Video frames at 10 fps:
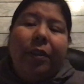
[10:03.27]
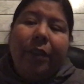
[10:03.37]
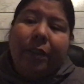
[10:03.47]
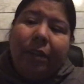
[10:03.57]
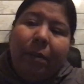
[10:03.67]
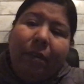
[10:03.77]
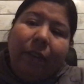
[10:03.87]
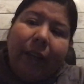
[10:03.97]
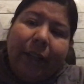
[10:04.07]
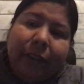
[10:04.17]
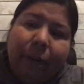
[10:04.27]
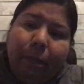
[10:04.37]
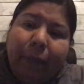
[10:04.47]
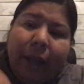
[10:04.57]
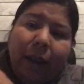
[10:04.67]
that some of the lines are
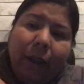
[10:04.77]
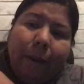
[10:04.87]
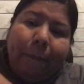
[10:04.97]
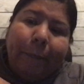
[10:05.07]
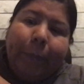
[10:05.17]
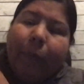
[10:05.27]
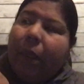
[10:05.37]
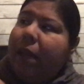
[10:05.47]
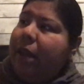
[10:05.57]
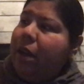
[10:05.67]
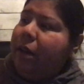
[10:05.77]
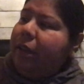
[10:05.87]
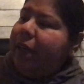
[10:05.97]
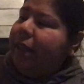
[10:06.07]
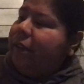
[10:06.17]
black, and then on
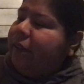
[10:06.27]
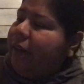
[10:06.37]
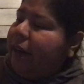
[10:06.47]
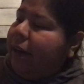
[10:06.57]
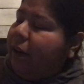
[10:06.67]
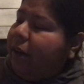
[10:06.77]
the inside, on the